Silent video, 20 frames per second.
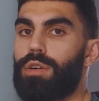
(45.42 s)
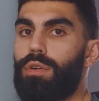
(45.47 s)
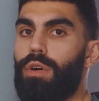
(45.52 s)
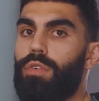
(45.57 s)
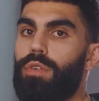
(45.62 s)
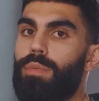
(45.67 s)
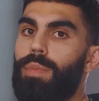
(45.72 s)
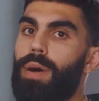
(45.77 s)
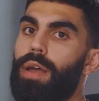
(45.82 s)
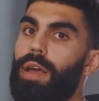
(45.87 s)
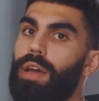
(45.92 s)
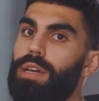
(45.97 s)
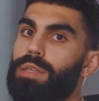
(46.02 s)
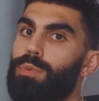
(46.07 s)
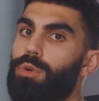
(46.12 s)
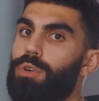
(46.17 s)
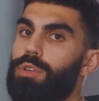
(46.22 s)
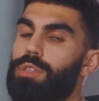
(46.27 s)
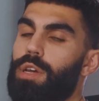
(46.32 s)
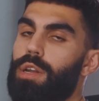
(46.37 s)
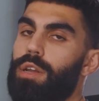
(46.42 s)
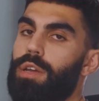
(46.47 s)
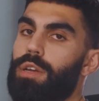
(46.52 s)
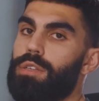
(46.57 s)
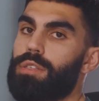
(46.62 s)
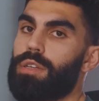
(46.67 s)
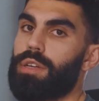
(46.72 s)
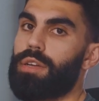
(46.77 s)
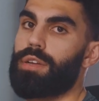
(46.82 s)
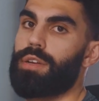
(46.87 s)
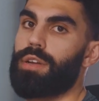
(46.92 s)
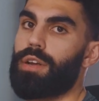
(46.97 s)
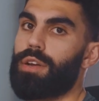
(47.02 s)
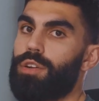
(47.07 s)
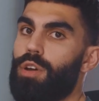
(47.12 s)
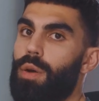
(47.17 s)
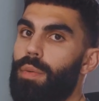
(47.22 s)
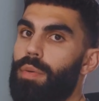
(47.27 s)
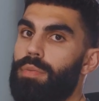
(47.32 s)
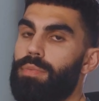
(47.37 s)
go over my export settings in
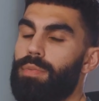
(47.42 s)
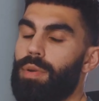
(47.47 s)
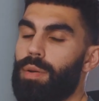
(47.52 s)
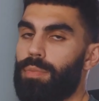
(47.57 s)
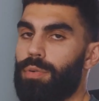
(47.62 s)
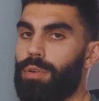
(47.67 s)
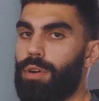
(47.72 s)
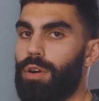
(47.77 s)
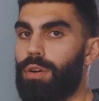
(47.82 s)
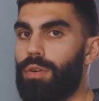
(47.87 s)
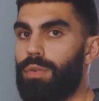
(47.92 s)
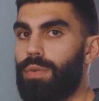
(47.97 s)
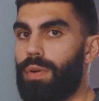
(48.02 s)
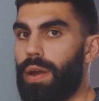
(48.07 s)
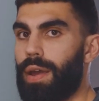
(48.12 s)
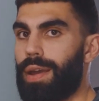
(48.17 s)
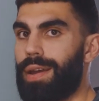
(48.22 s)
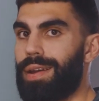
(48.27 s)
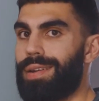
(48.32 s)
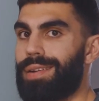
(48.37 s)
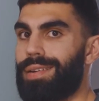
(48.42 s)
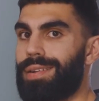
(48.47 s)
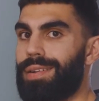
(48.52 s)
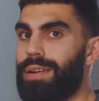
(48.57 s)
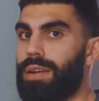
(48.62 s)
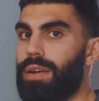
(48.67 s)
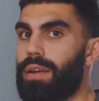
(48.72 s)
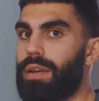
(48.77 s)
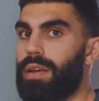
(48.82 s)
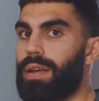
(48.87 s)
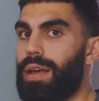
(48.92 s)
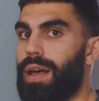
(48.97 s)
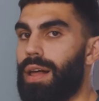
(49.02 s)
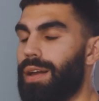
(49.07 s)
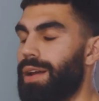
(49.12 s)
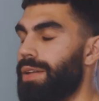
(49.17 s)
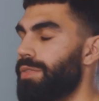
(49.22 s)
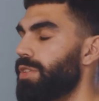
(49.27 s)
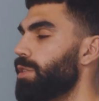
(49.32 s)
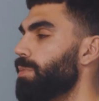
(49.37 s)
Adobe Premiere Pro, and I'll
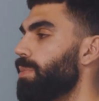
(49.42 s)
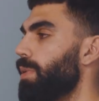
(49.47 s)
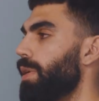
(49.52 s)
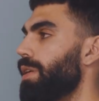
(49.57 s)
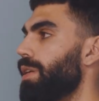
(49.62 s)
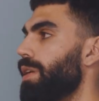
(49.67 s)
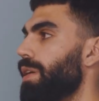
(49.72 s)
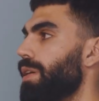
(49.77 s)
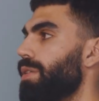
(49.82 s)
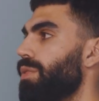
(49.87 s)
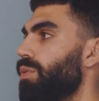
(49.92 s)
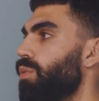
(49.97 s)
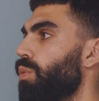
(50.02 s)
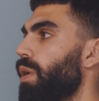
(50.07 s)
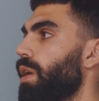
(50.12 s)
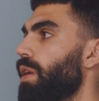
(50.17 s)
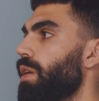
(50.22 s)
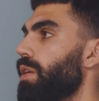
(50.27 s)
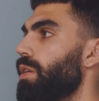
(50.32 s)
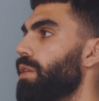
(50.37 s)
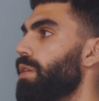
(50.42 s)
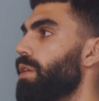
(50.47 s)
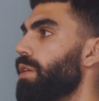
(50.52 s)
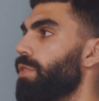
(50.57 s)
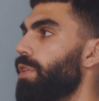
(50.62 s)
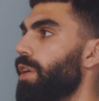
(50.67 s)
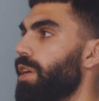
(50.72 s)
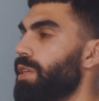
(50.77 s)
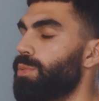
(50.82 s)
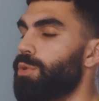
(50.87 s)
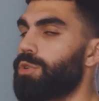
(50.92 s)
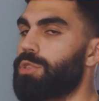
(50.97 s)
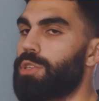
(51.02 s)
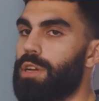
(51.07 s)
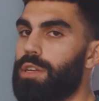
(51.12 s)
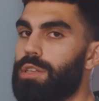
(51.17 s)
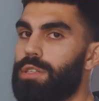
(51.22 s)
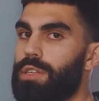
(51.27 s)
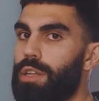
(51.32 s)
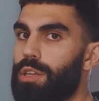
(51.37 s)
kind of explain like what different export
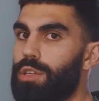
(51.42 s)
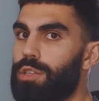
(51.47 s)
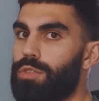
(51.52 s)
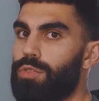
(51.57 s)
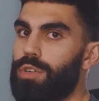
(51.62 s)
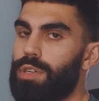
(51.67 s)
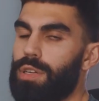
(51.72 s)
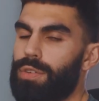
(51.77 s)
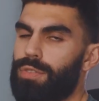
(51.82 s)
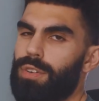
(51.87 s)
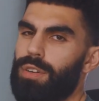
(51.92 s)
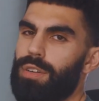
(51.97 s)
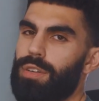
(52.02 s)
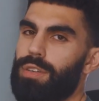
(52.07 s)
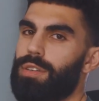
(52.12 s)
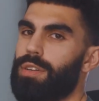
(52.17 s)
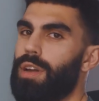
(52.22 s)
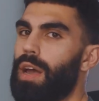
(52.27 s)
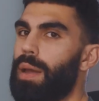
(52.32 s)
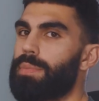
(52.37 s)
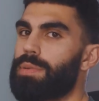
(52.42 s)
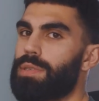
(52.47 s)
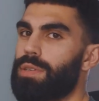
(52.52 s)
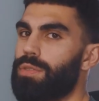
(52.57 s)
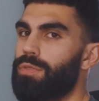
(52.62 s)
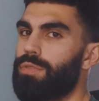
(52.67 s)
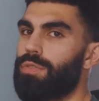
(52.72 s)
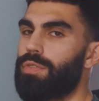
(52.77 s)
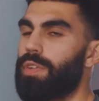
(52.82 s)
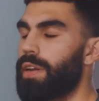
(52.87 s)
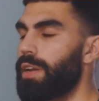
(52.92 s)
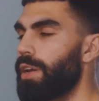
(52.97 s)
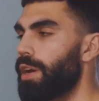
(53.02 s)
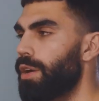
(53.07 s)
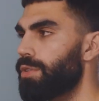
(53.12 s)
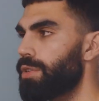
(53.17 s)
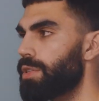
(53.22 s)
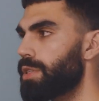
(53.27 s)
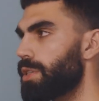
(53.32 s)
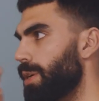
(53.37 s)
settings I'll use for different types of
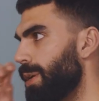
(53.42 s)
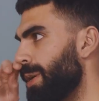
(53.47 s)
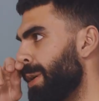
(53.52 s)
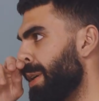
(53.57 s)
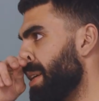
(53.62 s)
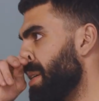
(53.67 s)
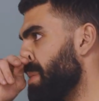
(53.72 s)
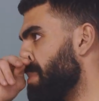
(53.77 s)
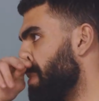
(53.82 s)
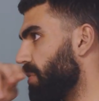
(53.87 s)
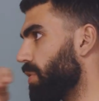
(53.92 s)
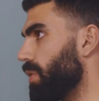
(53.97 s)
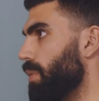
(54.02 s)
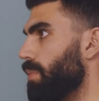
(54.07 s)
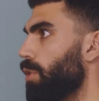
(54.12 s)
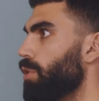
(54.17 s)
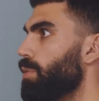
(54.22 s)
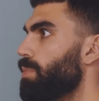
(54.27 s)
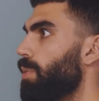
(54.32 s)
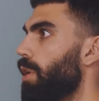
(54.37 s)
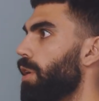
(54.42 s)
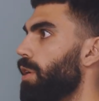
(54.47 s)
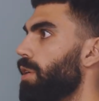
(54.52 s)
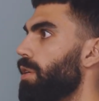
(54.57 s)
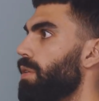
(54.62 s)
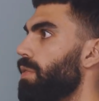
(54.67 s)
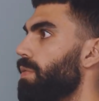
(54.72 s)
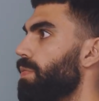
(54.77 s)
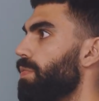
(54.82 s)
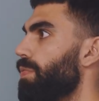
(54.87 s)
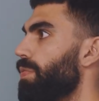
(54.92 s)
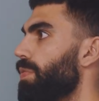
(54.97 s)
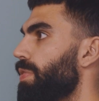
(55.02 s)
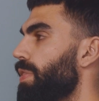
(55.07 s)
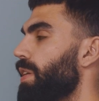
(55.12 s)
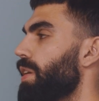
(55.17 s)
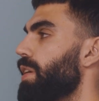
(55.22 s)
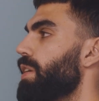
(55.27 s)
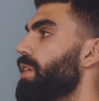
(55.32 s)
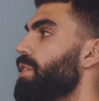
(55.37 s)
videos. But for the most part,
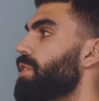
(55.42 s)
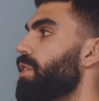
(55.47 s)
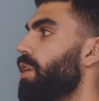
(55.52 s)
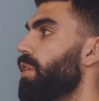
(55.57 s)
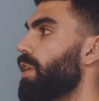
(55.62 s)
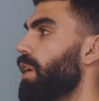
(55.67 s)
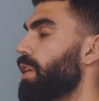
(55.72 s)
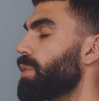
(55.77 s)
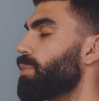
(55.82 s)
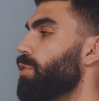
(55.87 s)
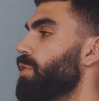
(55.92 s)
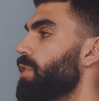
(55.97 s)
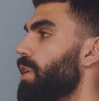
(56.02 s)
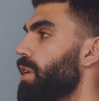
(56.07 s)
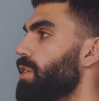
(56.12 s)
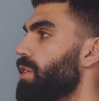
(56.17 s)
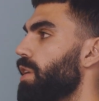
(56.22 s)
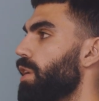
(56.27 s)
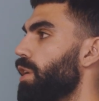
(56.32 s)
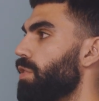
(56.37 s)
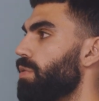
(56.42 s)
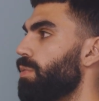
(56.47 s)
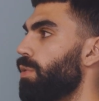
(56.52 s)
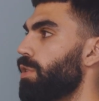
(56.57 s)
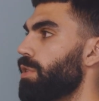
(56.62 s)
these are the export settings that I use for